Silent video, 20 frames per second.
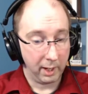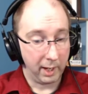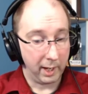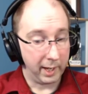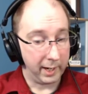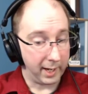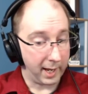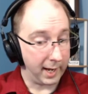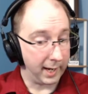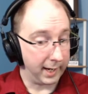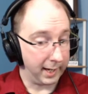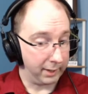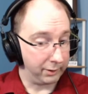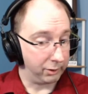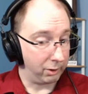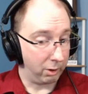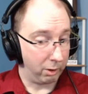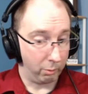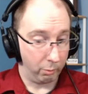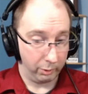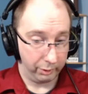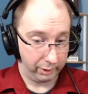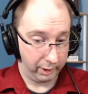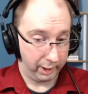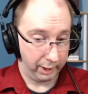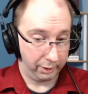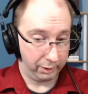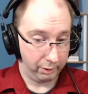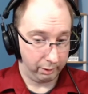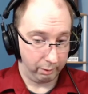And I guess Art was in
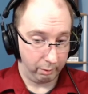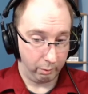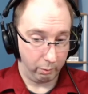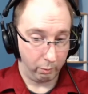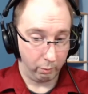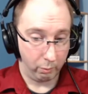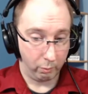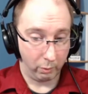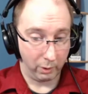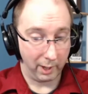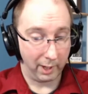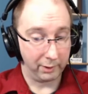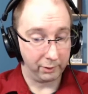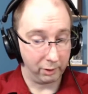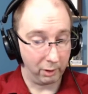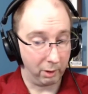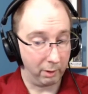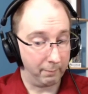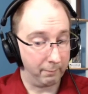it too. When I saw